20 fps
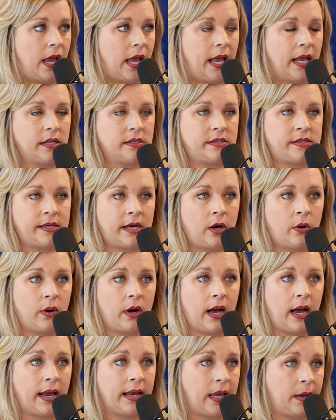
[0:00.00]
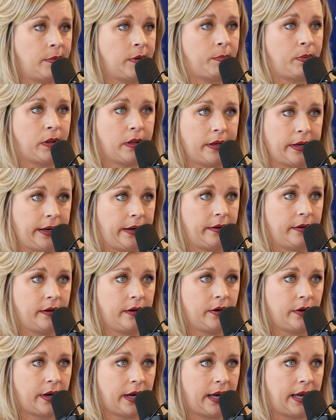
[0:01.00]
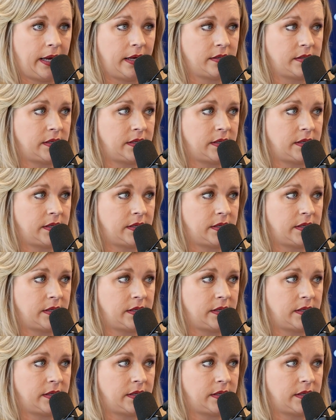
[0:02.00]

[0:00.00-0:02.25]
And so I came to play. Okay.